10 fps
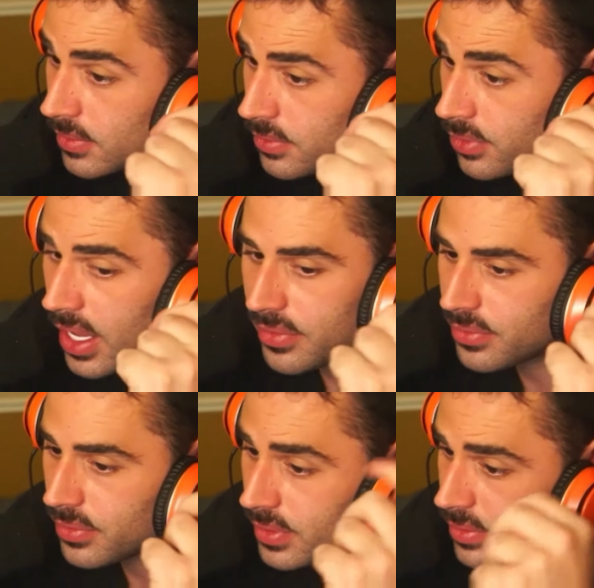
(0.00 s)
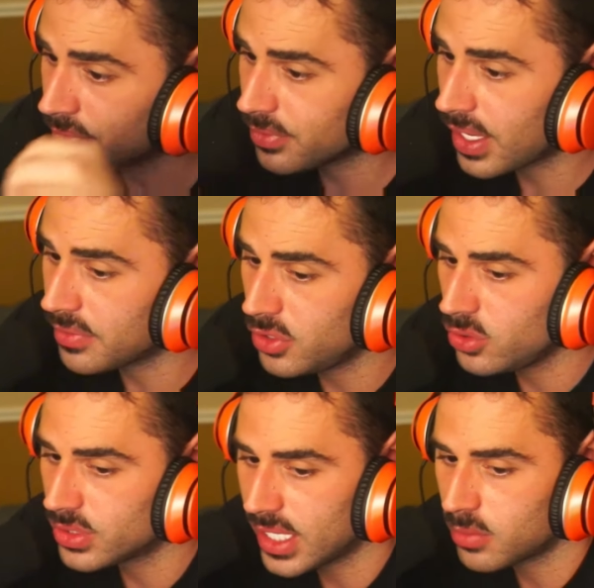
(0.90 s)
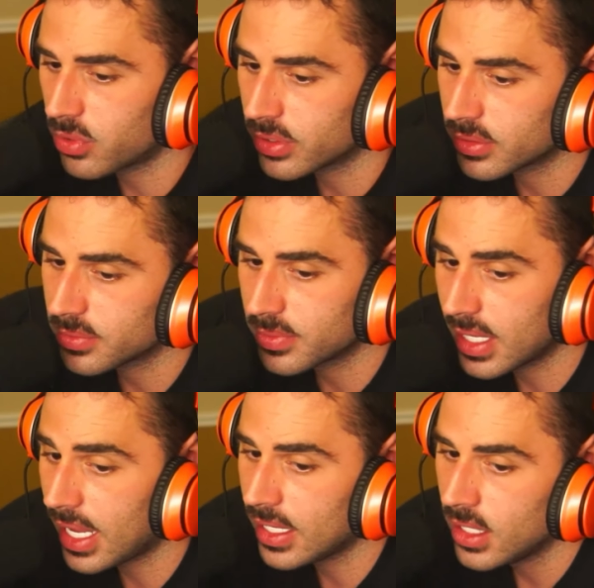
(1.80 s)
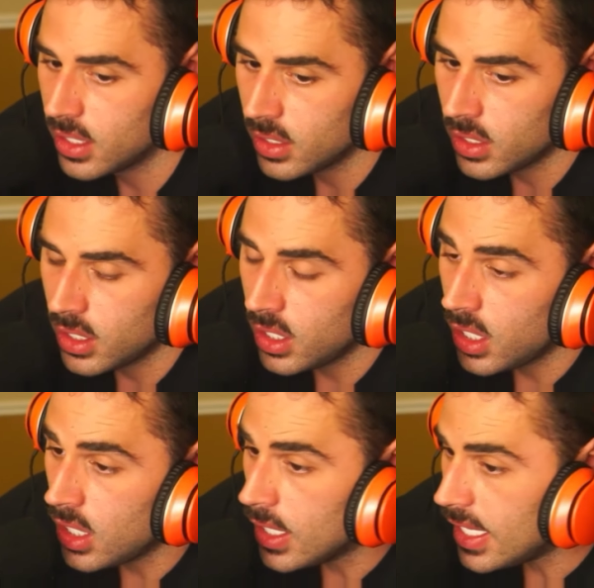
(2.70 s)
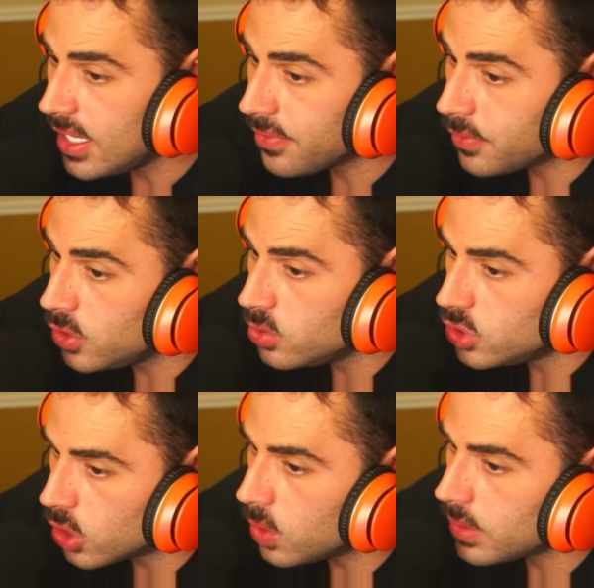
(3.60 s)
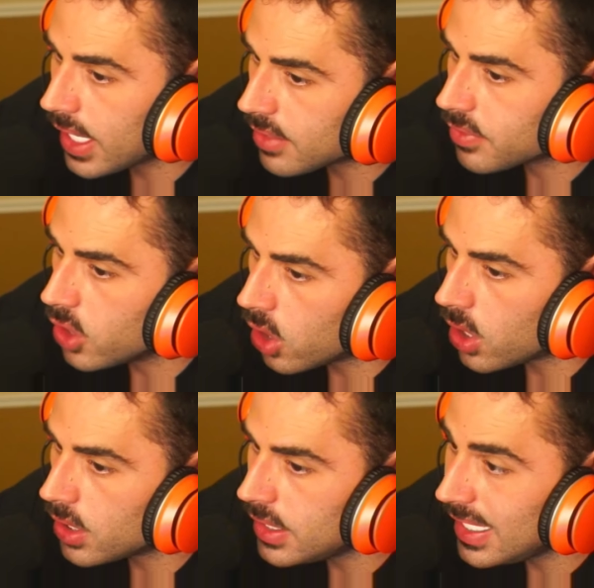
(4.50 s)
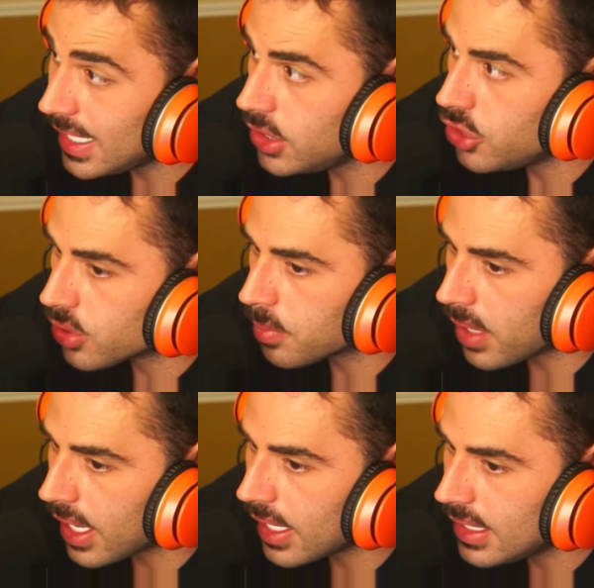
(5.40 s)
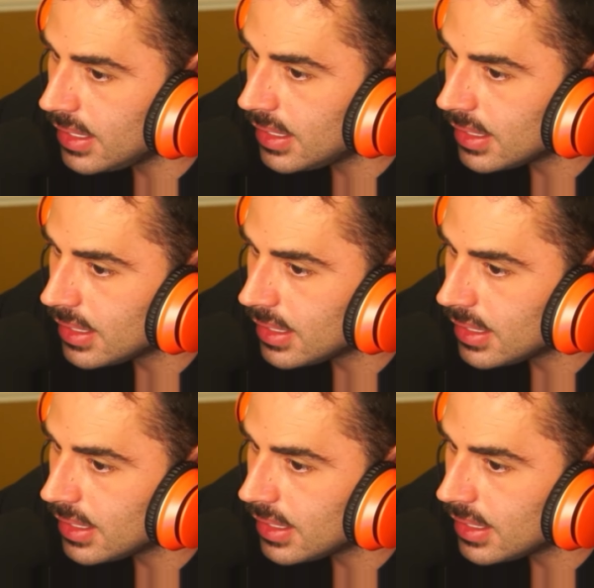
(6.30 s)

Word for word: five five News Network guy. If you don't have God in your mind,